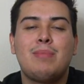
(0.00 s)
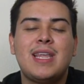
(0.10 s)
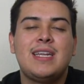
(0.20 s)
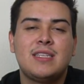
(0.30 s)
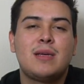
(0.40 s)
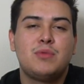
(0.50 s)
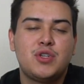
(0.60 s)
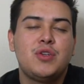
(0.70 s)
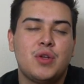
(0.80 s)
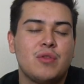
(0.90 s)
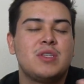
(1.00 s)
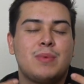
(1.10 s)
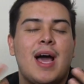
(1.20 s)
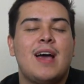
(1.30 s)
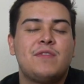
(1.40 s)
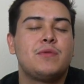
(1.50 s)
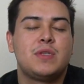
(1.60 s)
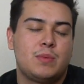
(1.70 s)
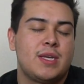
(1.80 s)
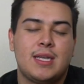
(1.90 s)
ladies, I'm sure you know this, but I have to
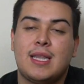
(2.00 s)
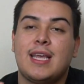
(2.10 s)
explain,